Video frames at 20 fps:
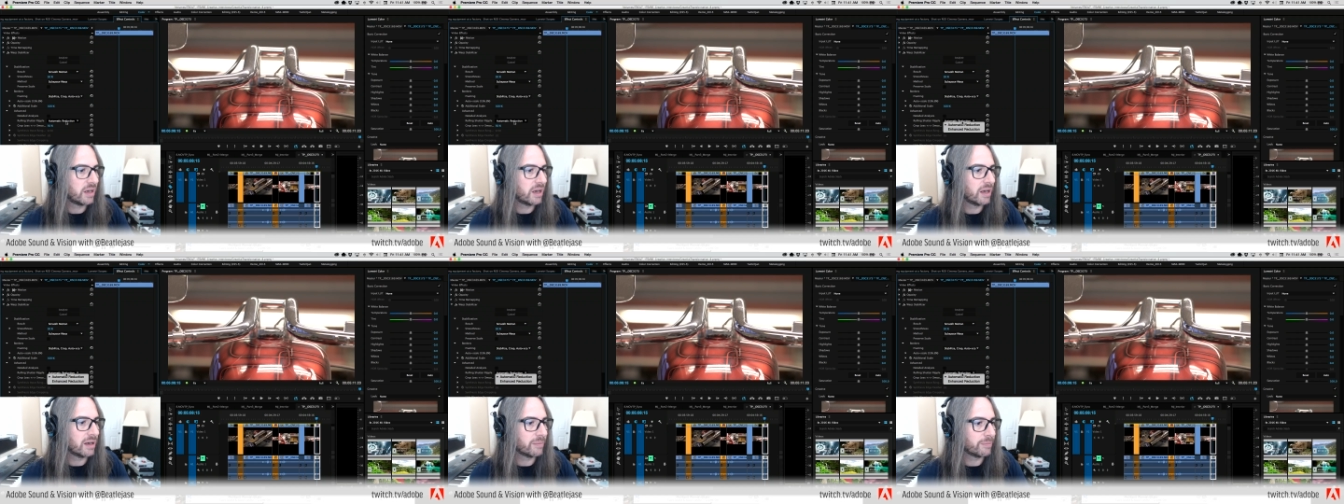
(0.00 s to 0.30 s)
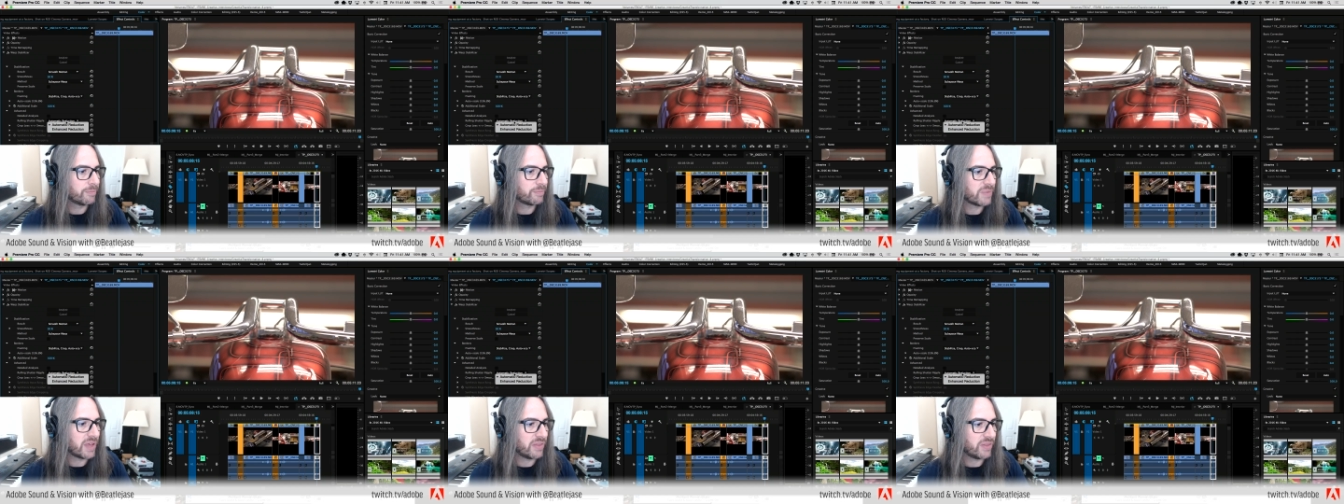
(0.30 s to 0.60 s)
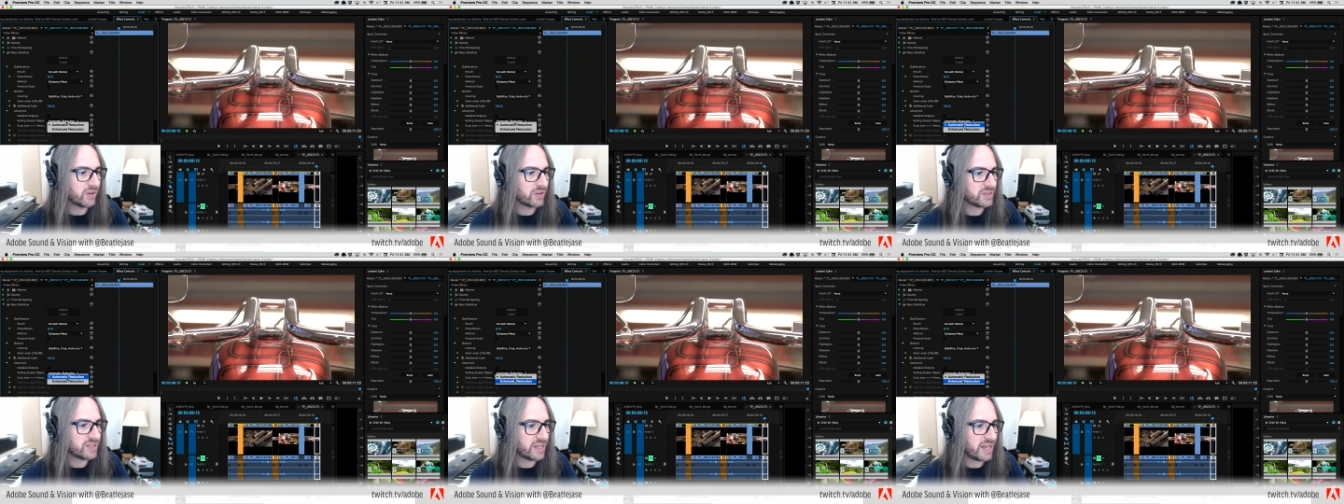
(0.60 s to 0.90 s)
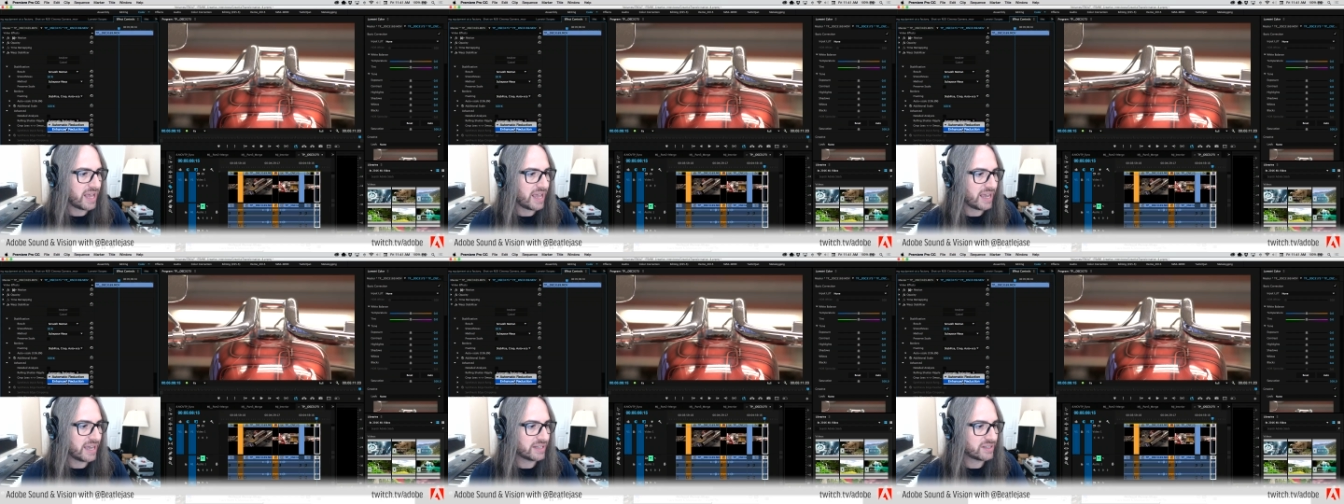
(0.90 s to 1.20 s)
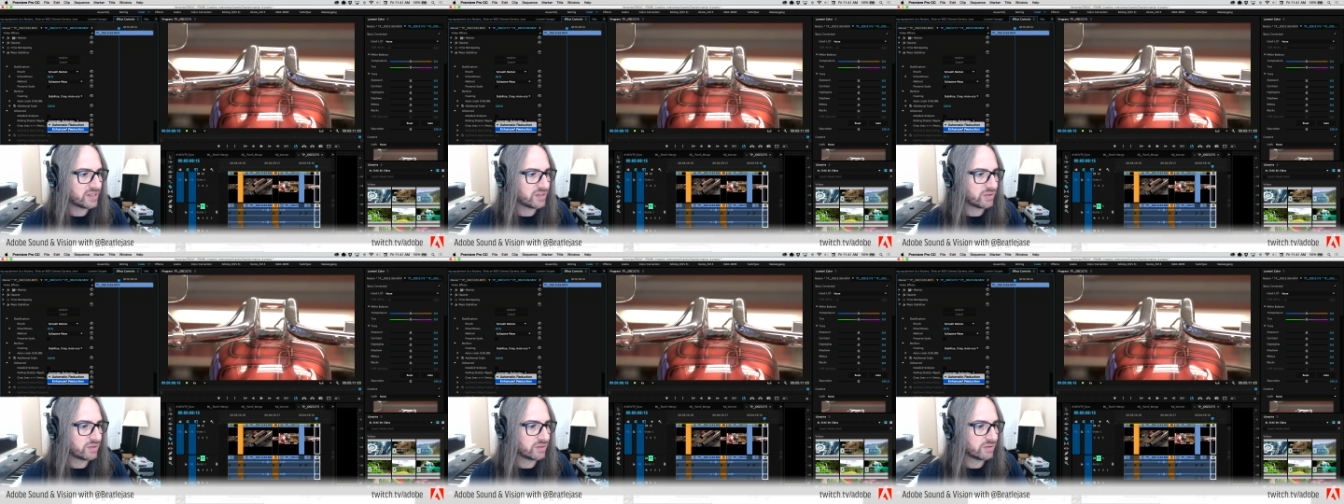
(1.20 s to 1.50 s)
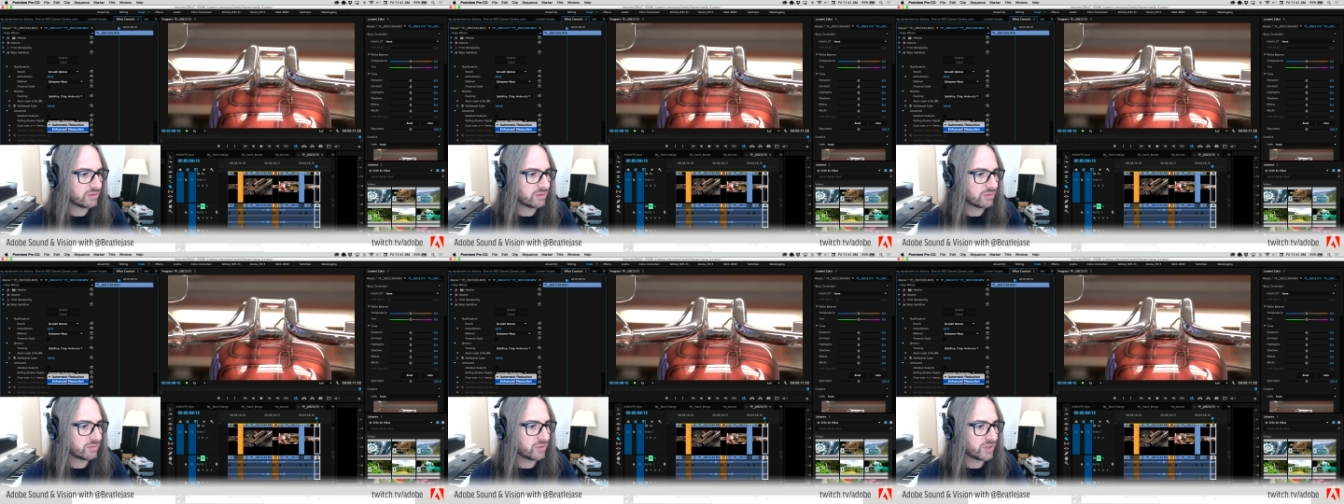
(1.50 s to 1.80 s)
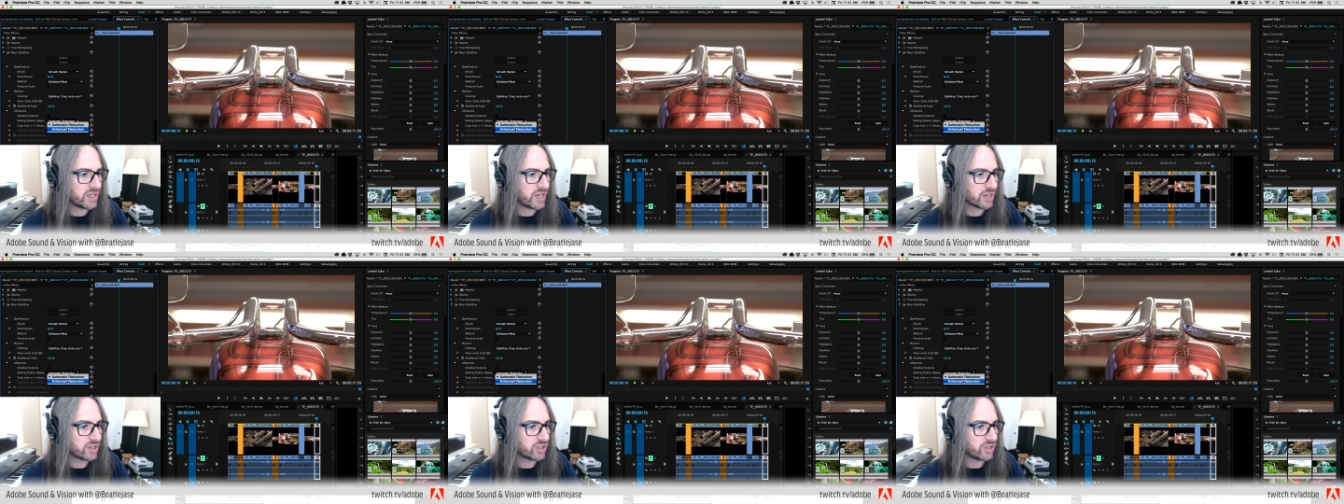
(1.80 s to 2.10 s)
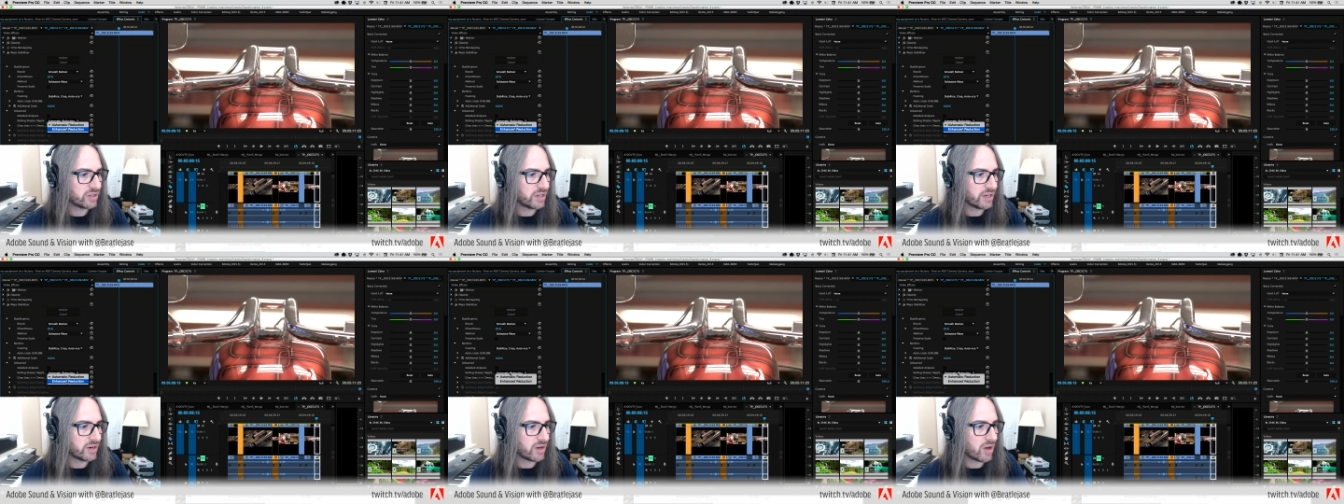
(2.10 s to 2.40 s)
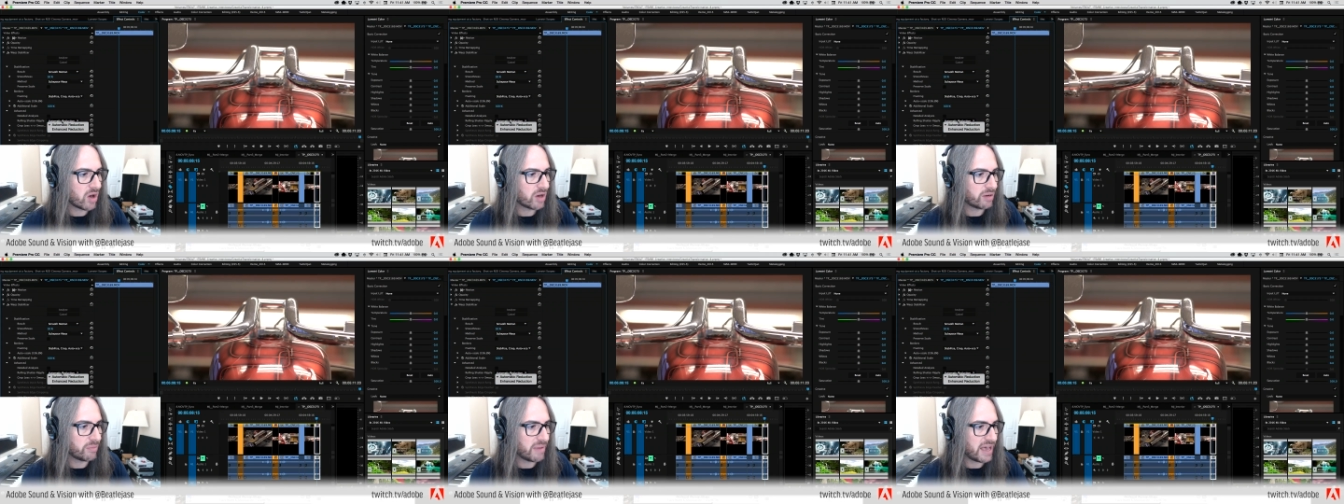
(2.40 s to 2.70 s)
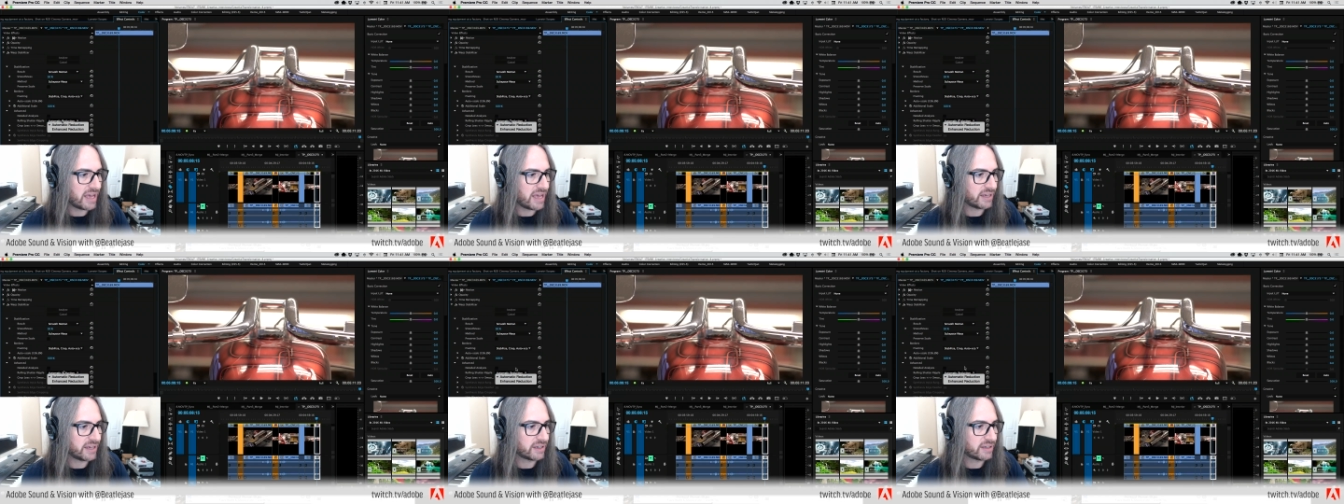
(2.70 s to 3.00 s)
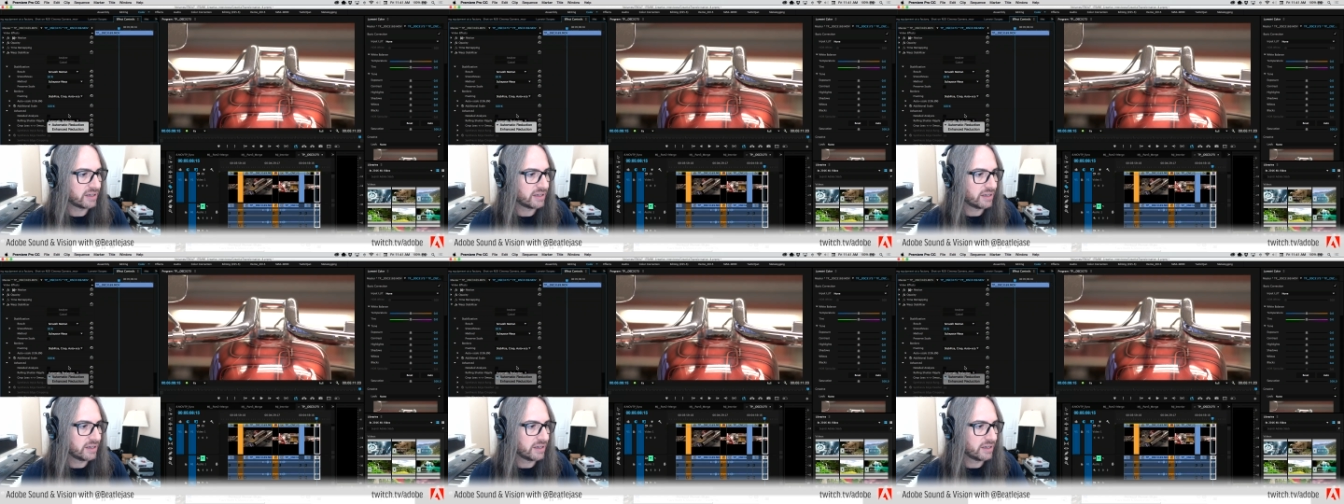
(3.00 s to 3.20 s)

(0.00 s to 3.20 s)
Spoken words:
And there's enhanced reduction and automatic.